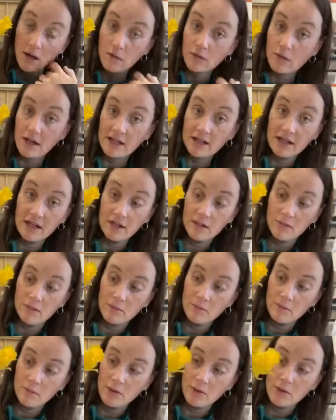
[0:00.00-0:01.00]
red, yellow,
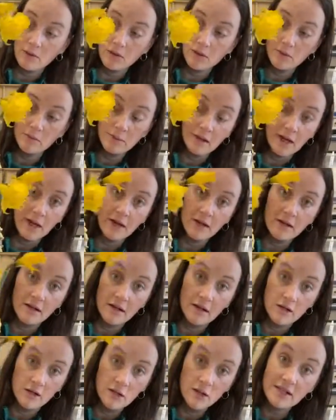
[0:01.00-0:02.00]
and blue, but
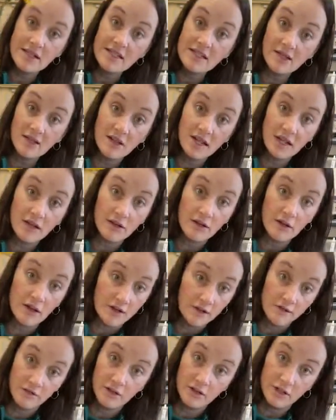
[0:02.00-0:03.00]
you can still get a
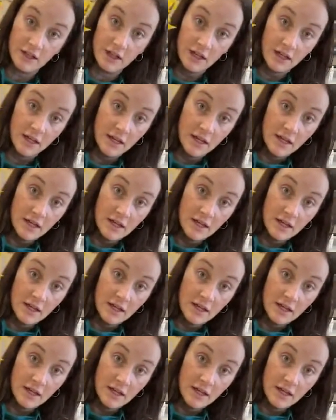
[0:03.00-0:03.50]
lot of really